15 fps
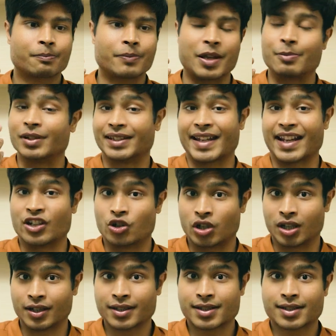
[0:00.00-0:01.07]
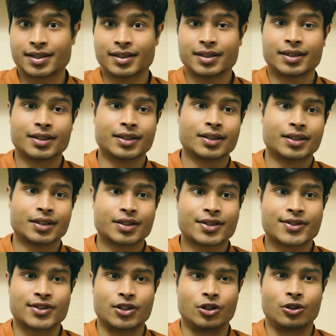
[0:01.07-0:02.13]
people take drugs.
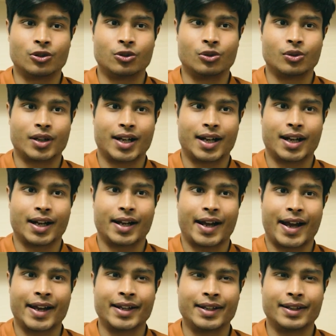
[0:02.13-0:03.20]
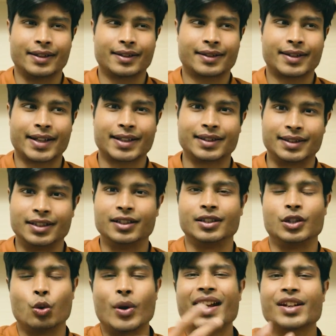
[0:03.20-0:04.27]
So I think
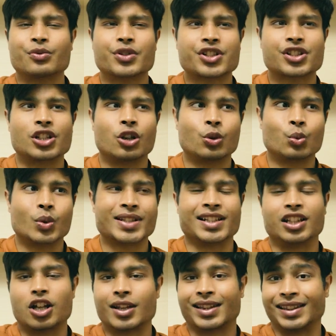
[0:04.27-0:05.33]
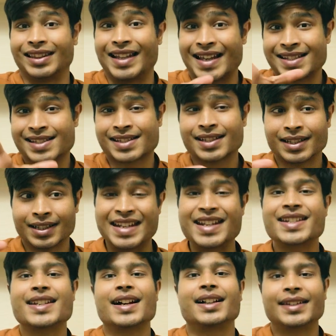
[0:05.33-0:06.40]
the way it was shown was a lot less
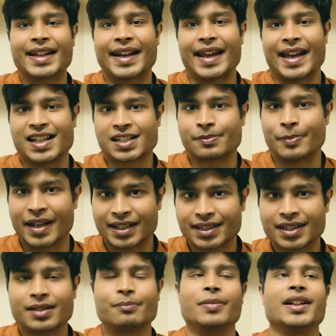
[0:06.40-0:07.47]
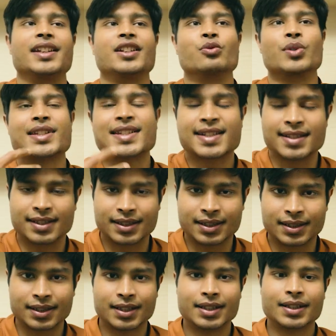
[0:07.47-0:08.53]
detailed than I expected, but it was
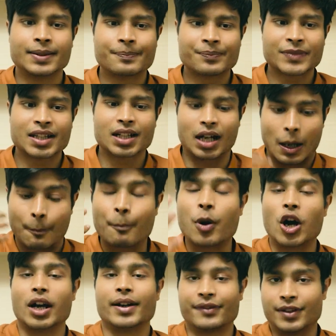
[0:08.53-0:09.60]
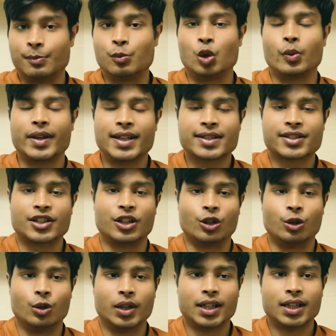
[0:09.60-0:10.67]
still a part of the movie.
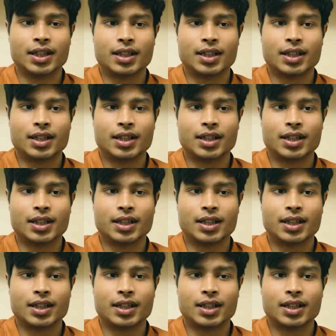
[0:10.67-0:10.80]
So